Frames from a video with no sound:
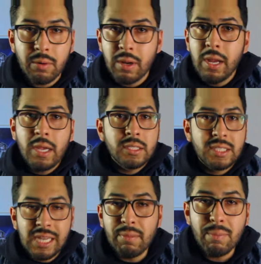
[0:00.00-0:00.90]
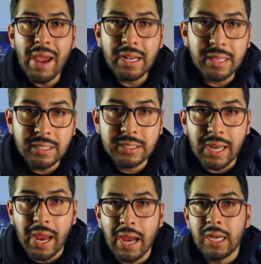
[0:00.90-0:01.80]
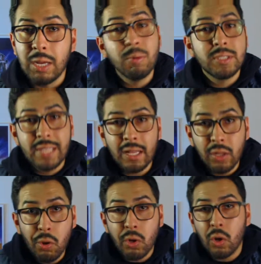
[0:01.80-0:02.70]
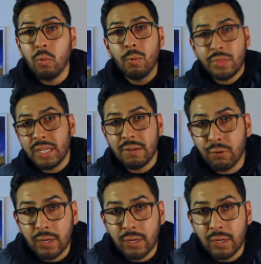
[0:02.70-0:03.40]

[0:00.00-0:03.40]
he sent me back this, and it was that logo with the different